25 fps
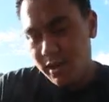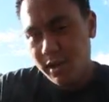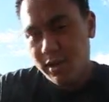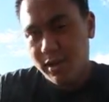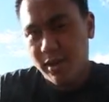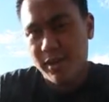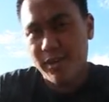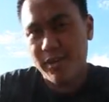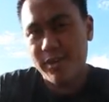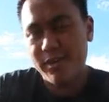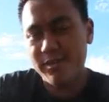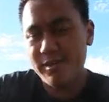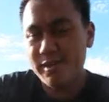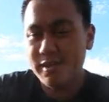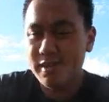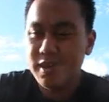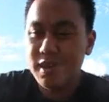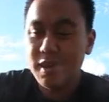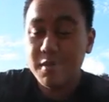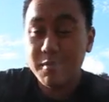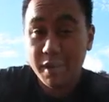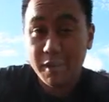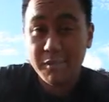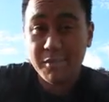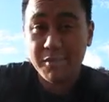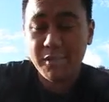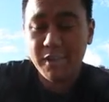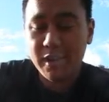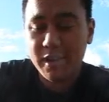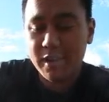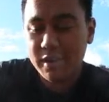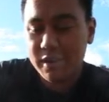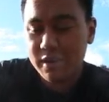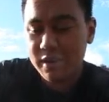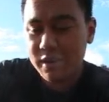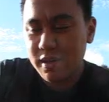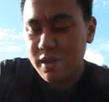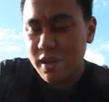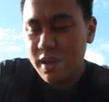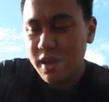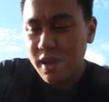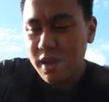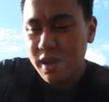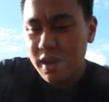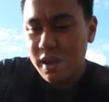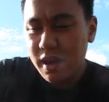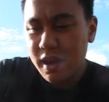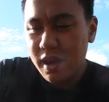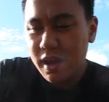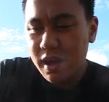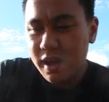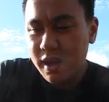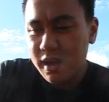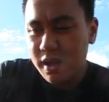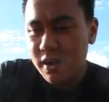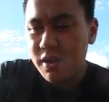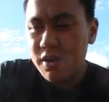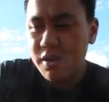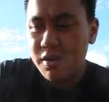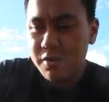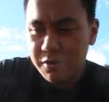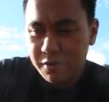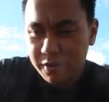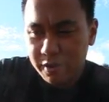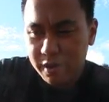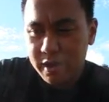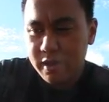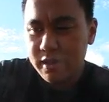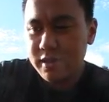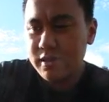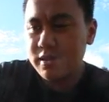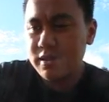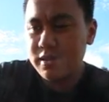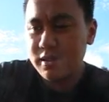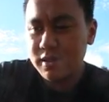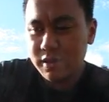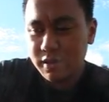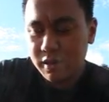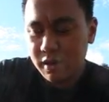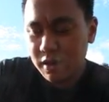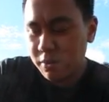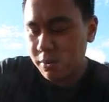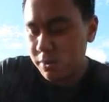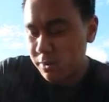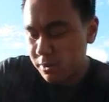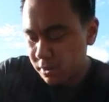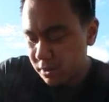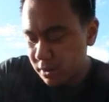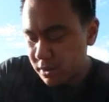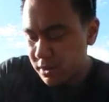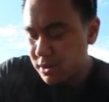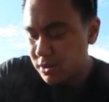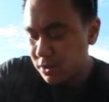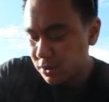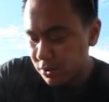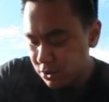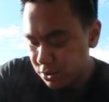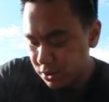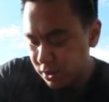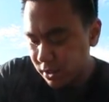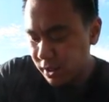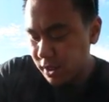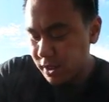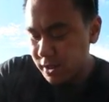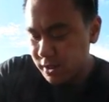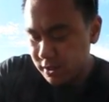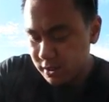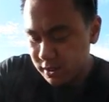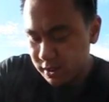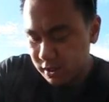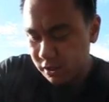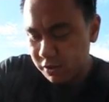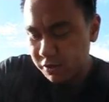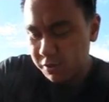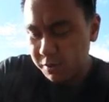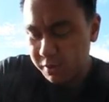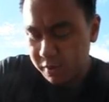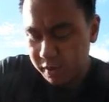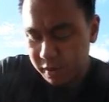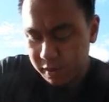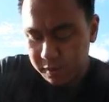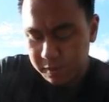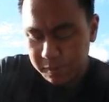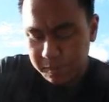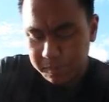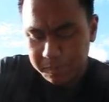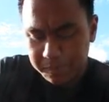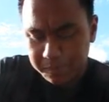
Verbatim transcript: whatever, my friend and her friends, and you know, we would socialize and stuff, but